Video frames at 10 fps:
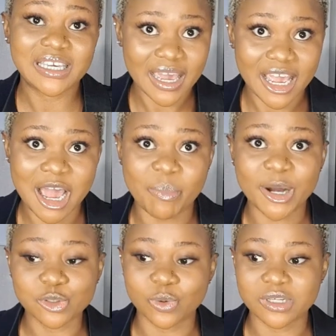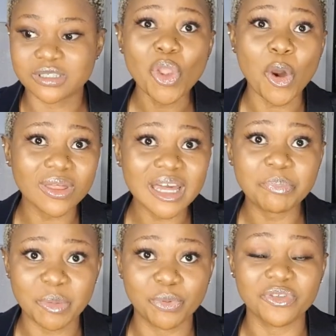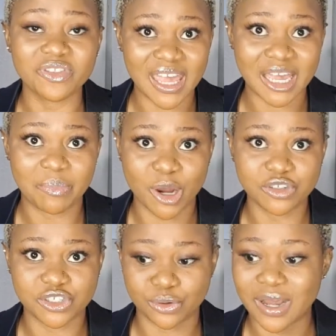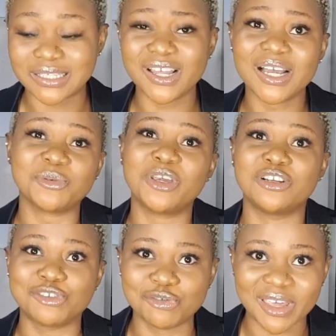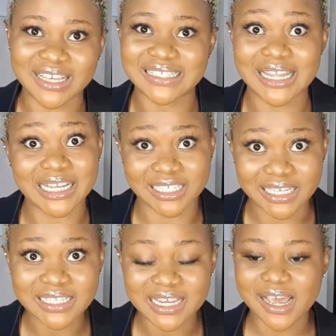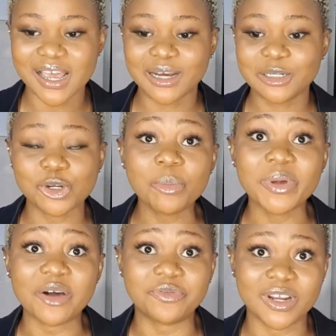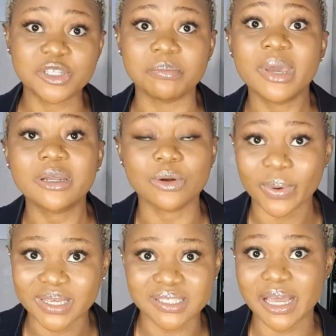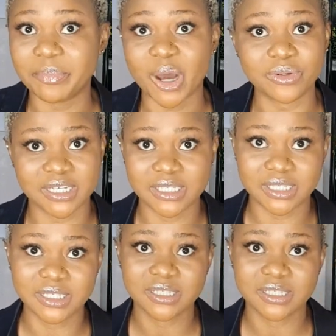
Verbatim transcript: care about what other people think about you. As long as what you're doing is legit, don't be afraid to make noise about it.